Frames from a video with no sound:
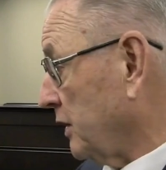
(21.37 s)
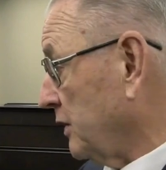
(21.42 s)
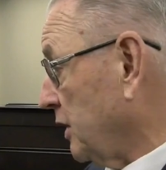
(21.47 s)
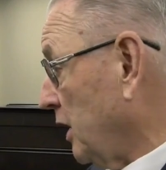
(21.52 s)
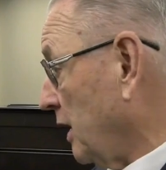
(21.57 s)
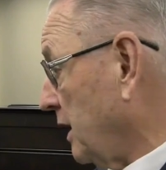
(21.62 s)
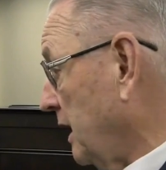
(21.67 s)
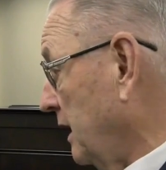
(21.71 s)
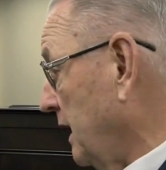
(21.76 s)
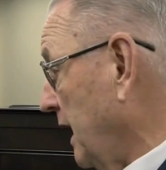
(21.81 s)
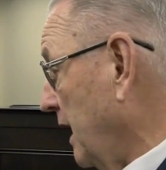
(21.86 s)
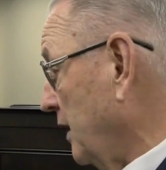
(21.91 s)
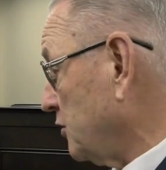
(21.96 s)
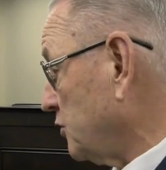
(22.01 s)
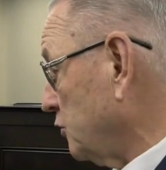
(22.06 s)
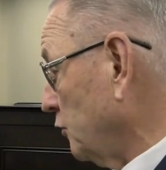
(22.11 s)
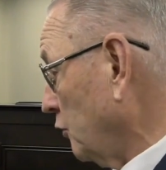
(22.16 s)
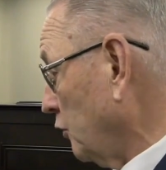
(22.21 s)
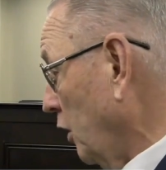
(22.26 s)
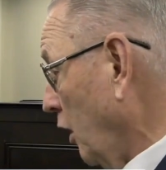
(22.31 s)
the Kentucky
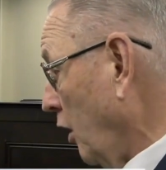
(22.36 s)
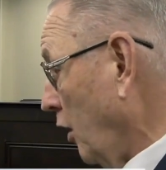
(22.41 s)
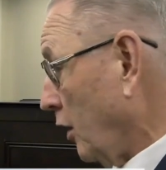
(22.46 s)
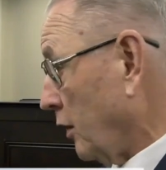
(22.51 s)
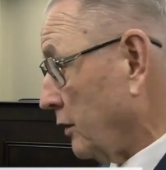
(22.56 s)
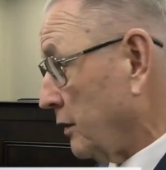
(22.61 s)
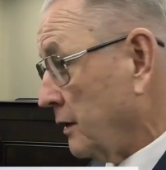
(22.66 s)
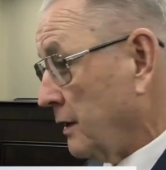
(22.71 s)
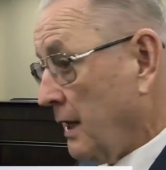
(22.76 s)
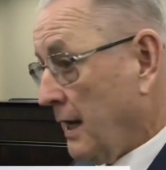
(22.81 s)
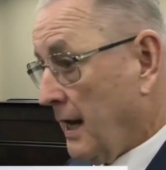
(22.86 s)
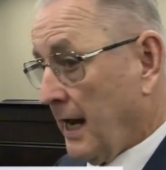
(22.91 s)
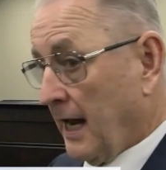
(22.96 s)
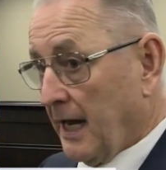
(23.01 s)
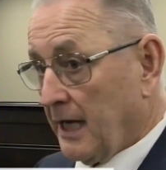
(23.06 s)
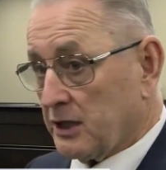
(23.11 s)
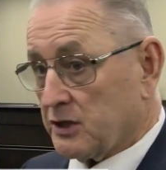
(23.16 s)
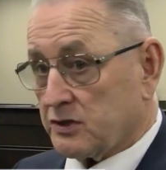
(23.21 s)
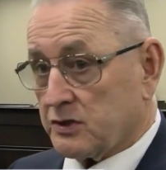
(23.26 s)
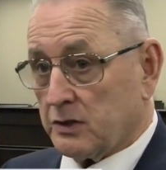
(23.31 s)
National Guard
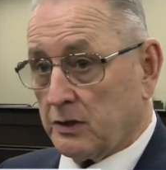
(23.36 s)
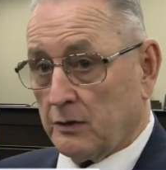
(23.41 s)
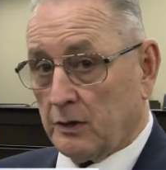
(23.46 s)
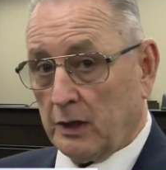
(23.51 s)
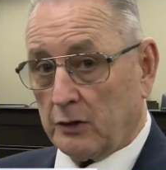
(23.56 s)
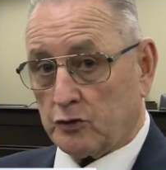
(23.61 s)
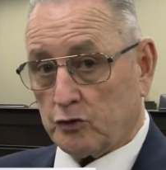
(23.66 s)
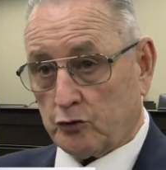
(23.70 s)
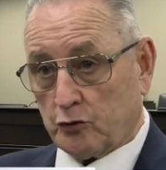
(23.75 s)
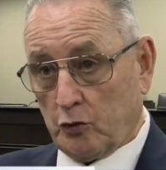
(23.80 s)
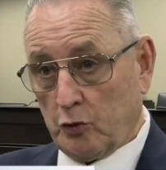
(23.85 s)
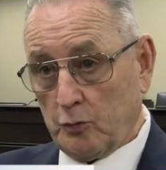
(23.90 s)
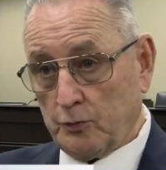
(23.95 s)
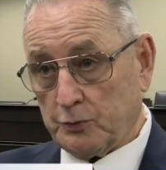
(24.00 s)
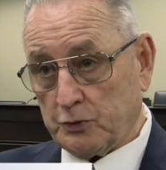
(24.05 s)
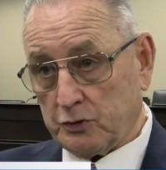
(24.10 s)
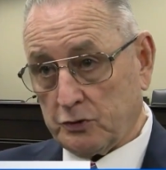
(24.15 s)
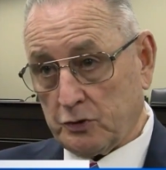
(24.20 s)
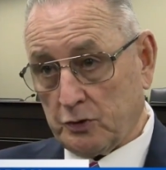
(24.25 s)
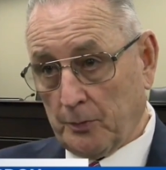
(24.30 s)
has uh,
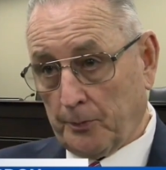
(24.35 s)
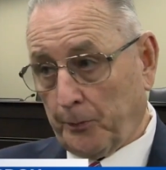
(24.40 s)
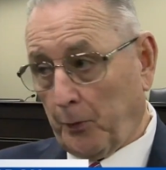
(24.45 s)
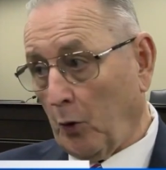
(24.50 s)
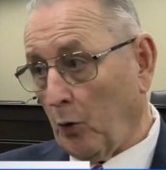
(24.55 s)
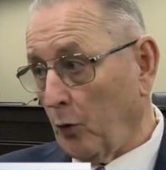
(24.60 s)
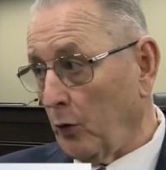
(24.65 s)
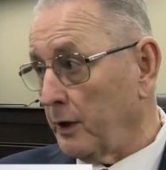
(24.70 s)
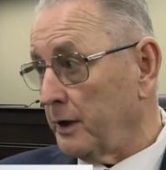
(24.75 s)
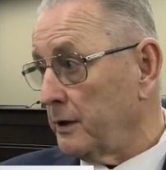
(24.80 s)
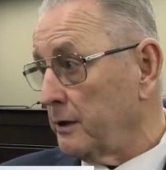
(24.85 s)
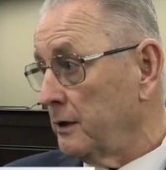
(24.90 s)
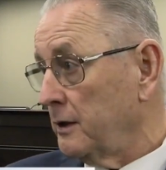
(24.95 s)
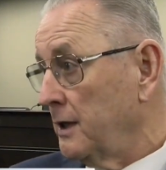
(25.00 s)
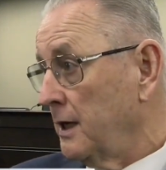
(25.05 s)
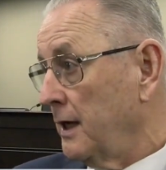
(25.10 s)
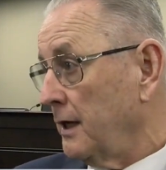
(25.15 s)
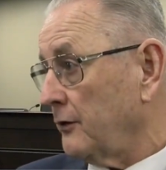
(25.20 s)
troops deployed.